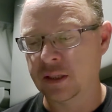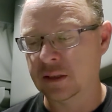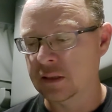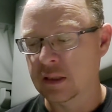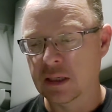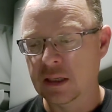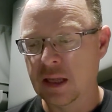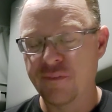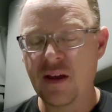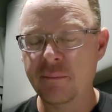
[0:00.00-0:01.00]
Like,
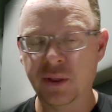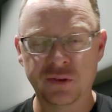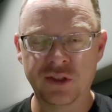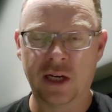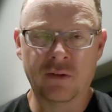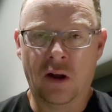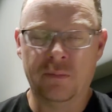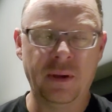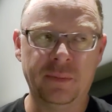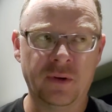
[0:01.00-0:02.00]
if I build shit
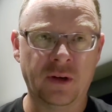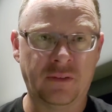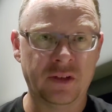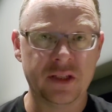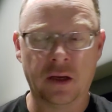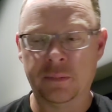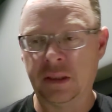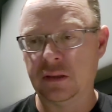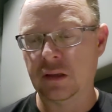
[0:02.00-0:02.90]
wrong, people don't even tell me.